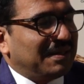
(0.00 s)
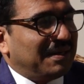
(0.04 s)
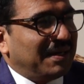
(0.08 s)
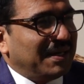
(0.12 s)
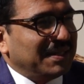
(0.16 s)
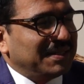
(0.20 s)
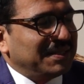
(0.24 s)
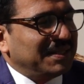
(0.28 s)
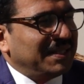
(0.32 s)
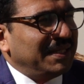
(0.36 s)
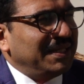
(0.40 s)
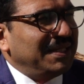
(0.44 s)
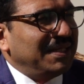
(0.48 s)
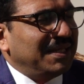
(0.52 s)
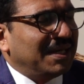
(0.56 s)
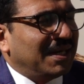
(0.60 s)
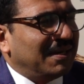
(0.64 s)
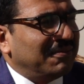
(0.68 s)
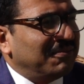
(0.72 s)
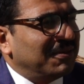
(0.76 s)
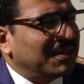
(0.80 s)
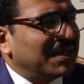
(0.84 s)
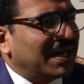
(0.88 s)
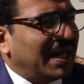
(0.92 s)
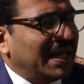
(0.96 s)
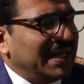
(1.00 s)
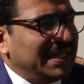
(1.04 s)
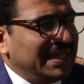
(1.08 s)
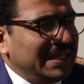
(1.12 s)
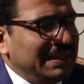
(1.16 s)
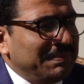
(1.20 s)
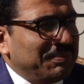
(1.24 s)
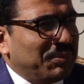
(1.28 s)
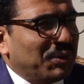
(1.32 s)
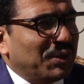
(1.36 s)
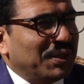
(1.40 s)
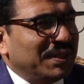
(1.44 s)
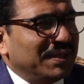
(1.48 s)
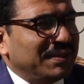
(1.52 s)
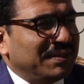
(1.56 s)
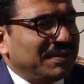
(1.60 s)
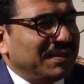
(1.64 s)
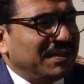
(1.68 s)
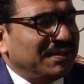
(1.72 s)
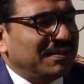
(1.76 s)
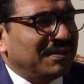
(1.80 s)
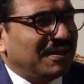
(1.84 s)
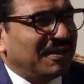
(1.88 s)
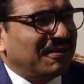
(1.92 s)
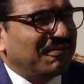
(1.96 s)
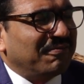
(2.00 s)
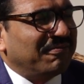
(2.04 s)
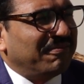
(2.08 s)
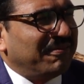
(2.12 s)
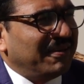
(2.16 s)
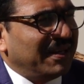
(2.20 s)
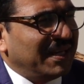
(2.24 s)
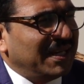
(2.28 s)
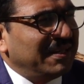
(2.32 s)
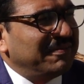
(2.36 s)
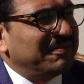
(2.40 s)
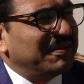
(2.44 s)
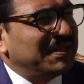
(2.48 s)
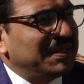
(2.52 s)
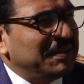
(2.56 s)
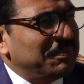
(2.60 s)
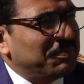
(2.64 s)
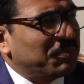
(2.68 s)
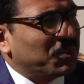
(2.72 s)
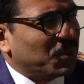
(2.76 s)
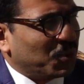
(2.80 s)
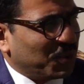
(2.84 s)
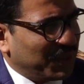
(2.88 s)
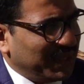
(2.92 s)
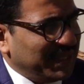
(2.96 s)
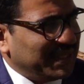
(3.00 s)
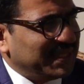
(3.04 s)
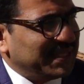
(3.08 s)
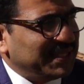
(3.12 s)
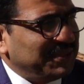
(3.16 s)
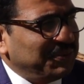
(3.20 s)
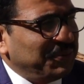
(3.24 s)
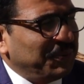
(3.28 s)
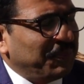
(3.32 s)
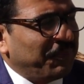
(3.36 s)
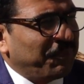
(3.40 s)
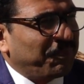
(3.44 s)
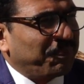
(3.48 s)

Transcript: I think our IT policies are very, very progressive,